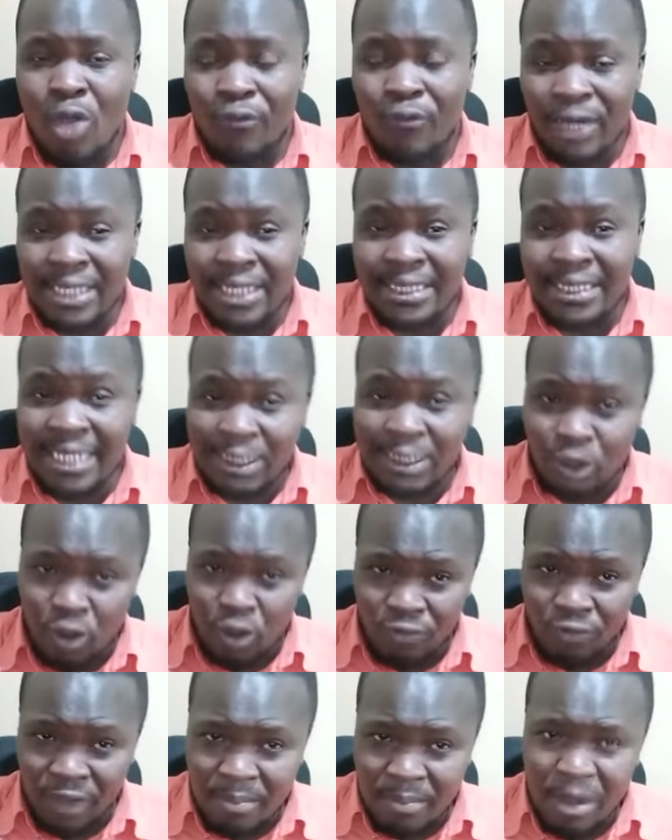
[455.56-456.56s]
of residents
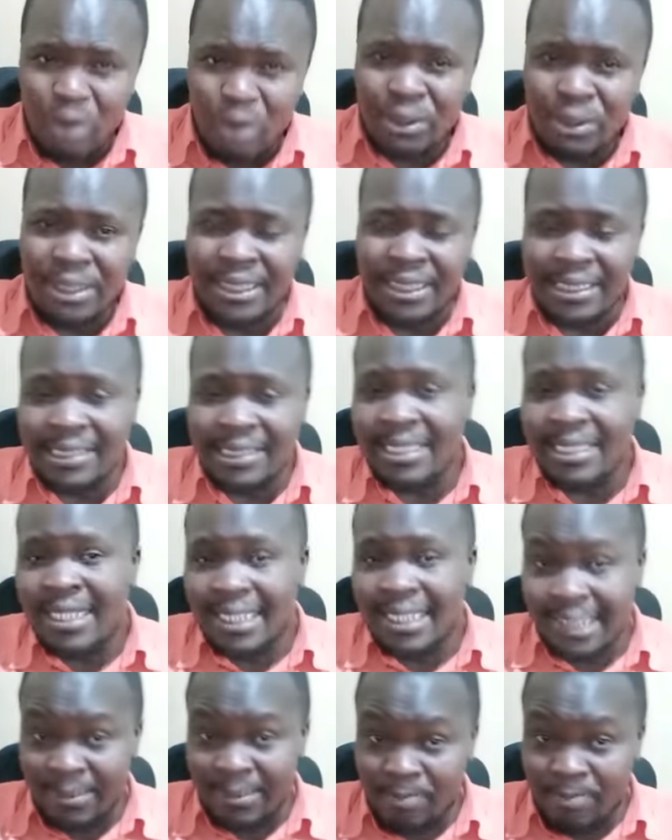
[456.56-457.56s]
of the mountain
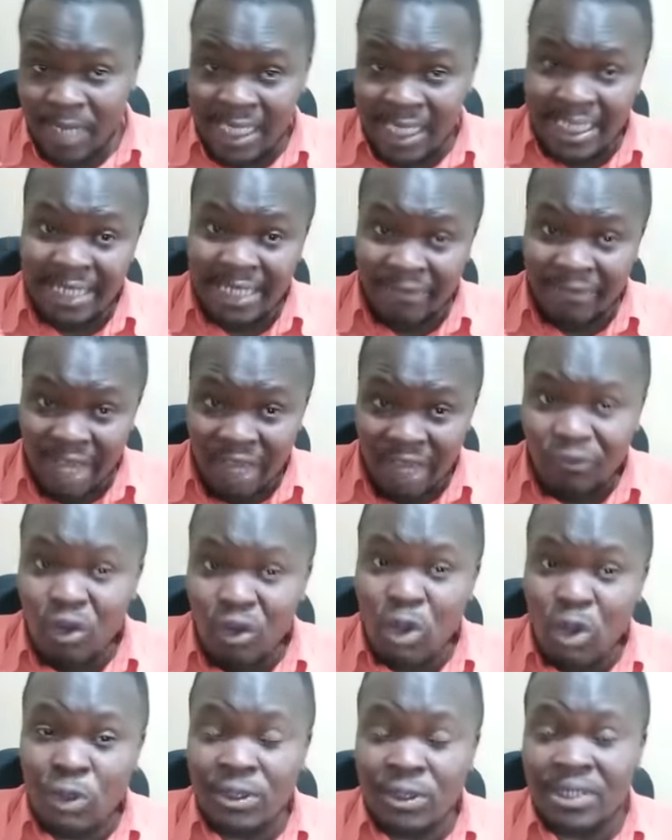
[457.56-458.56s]
splitting their
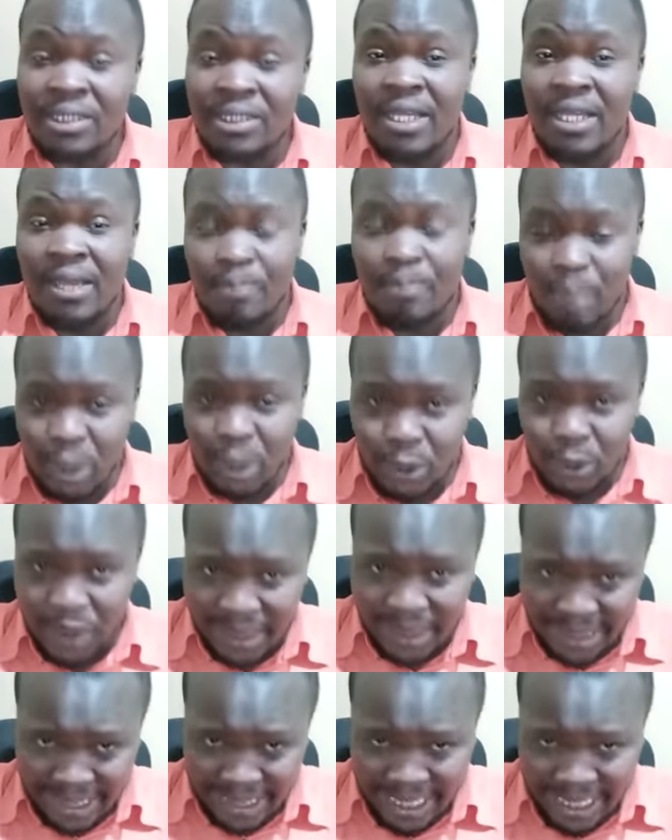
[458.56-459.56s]
votes
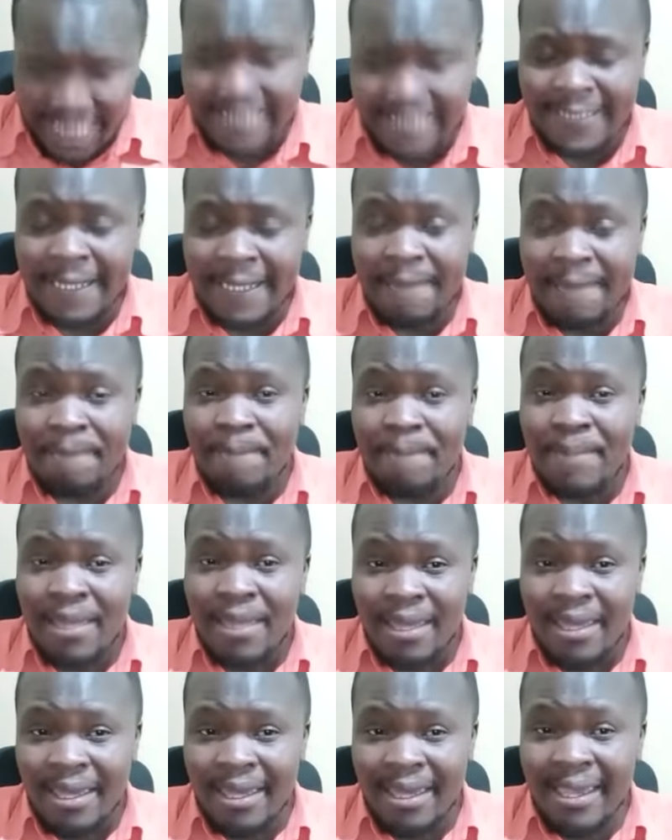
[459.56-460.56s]
between Sakaja
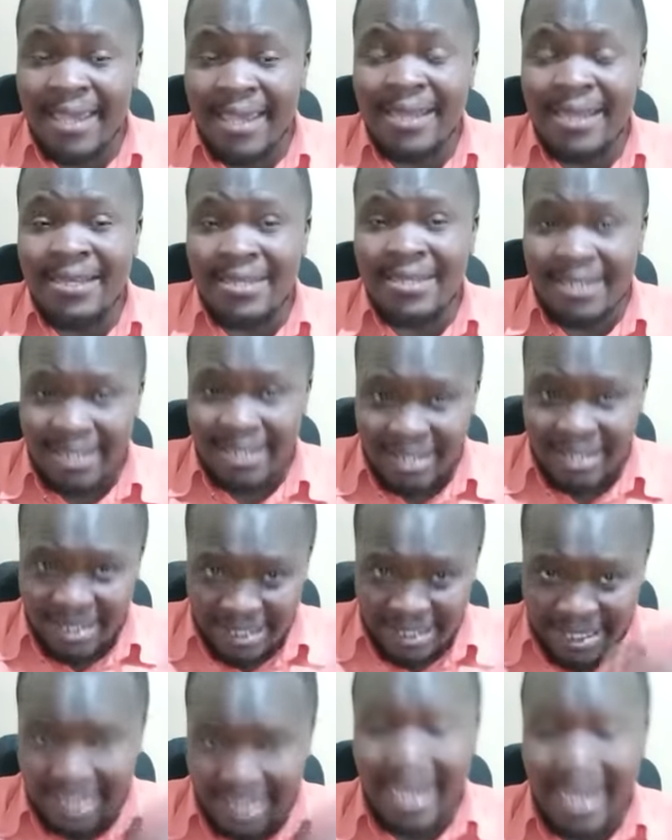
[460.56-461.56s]
and
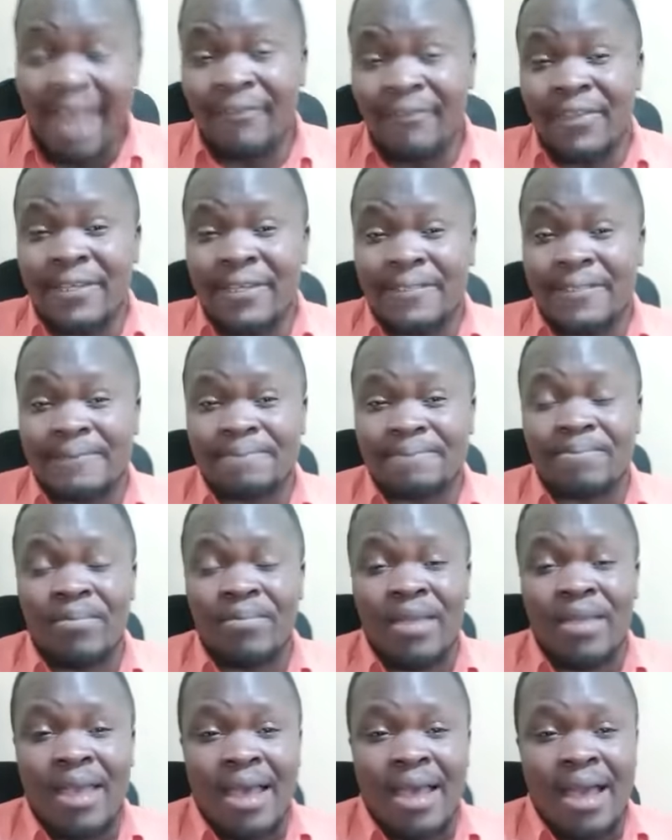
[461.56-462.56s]
Igathe.
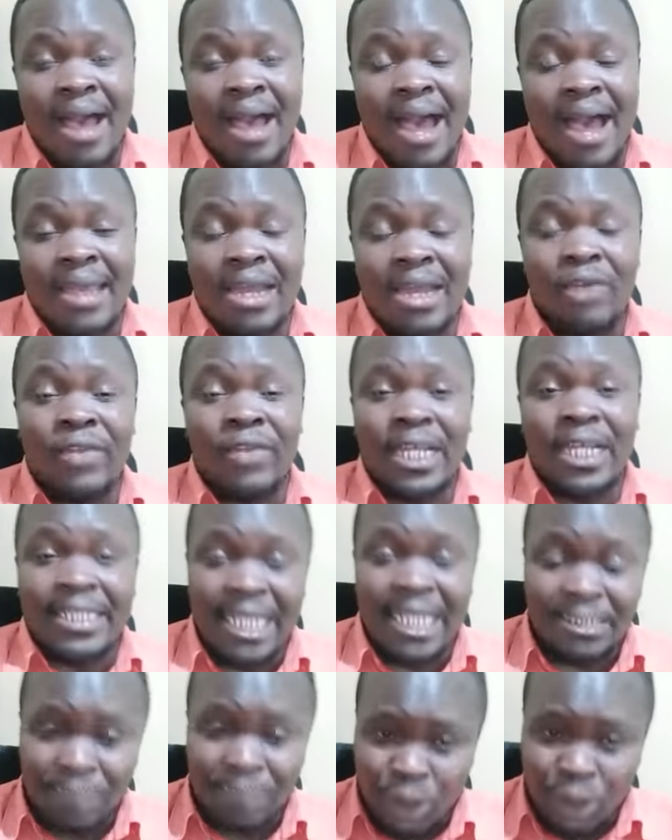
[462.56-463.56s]
And now
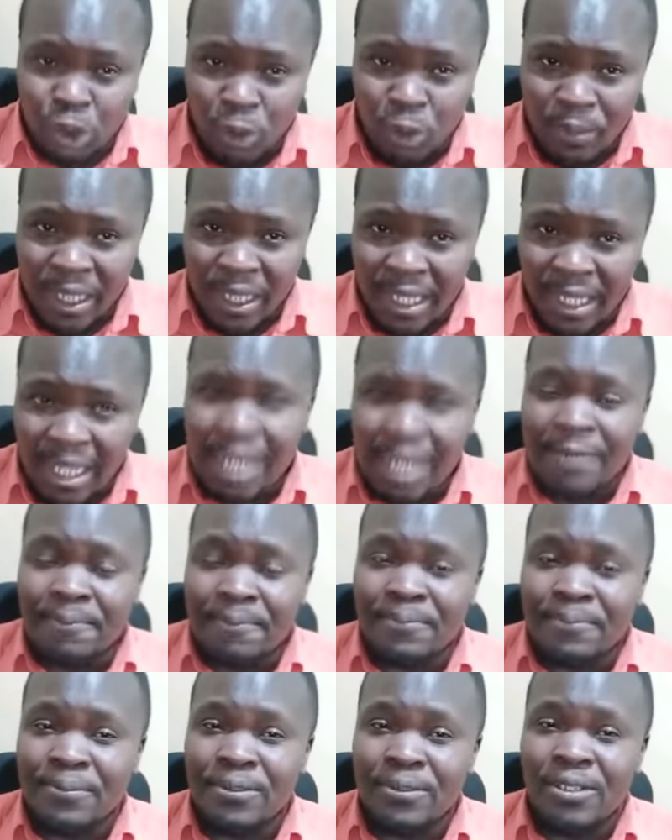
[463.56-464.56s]
they'll just be topping
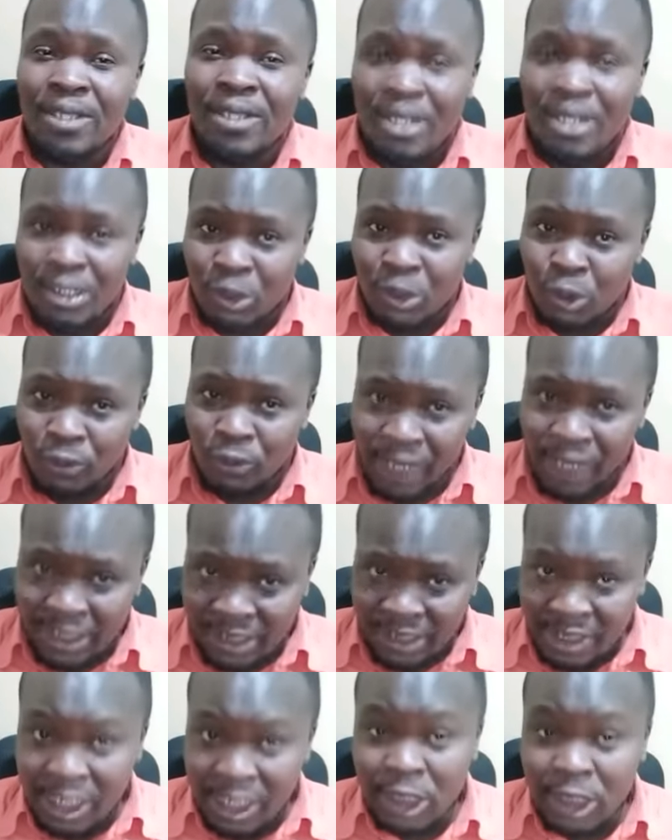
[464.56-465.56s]
up to
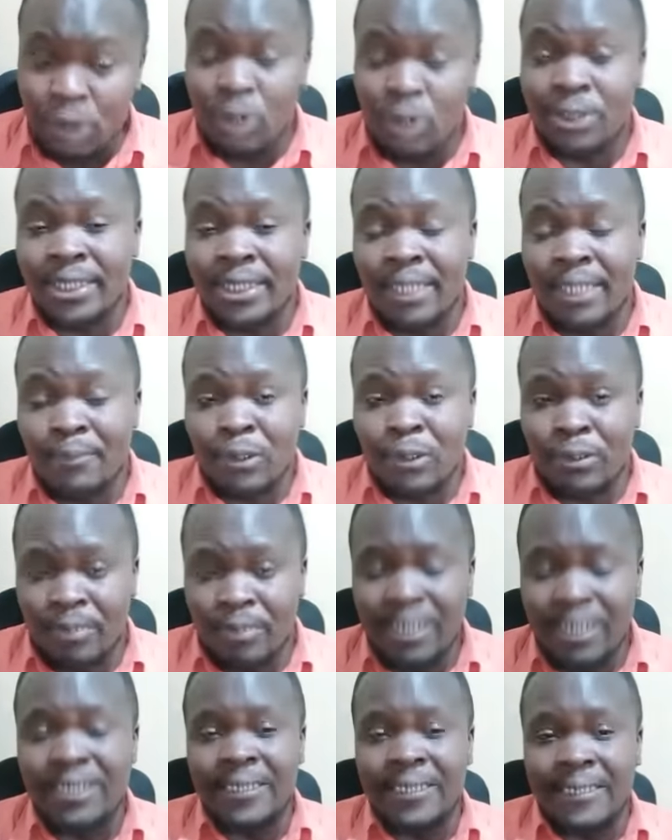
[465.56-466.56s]
the traditional
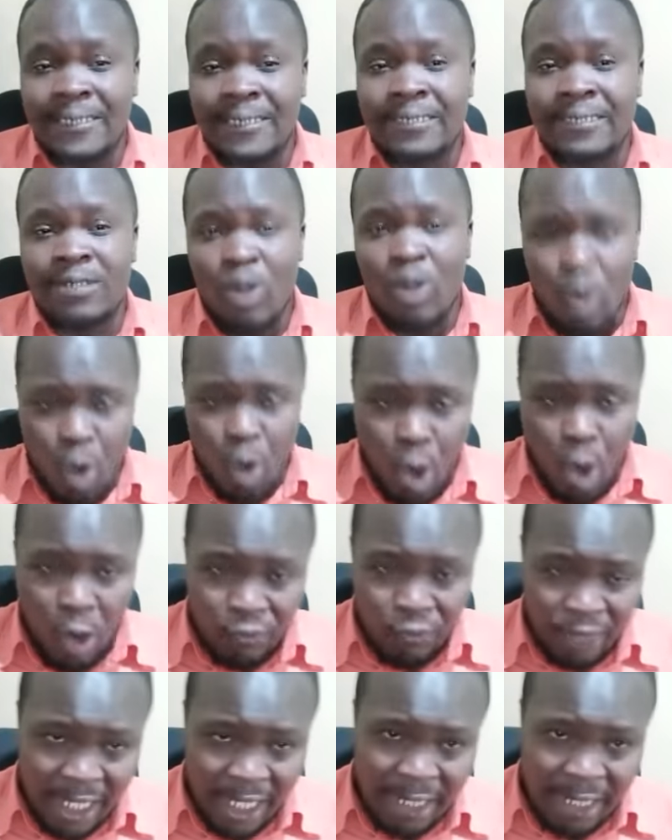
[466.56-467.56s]
support basis
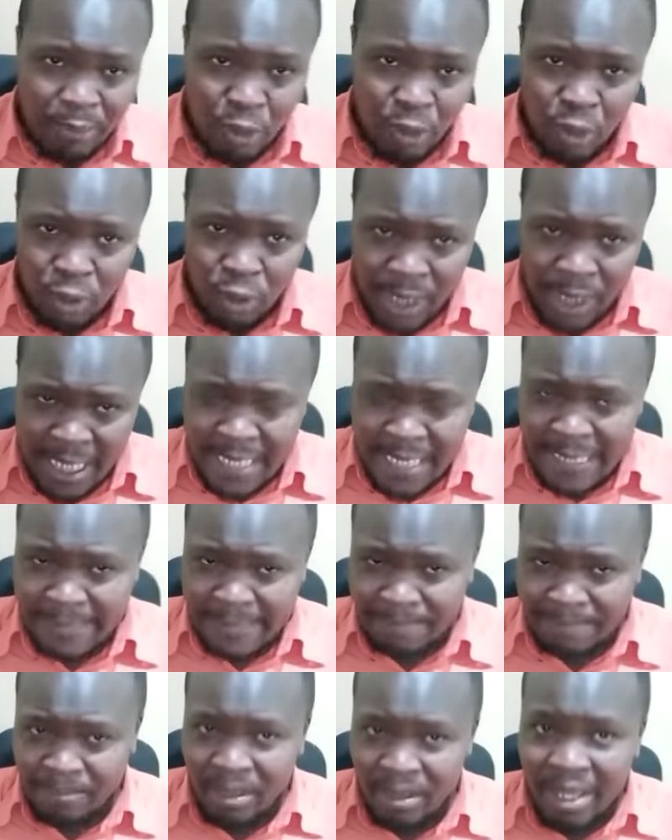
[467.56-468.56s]
of Raila Molo
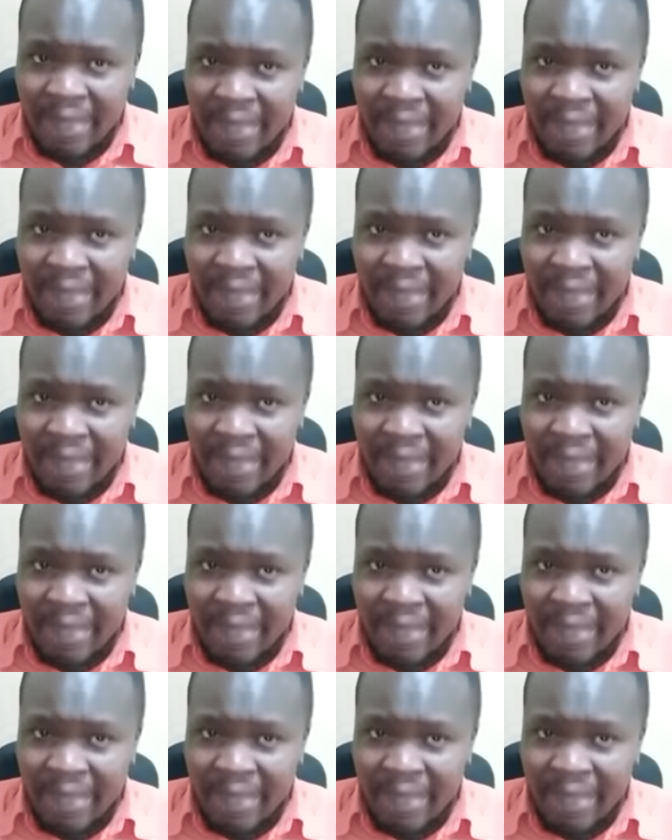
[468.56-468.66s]
Odinga.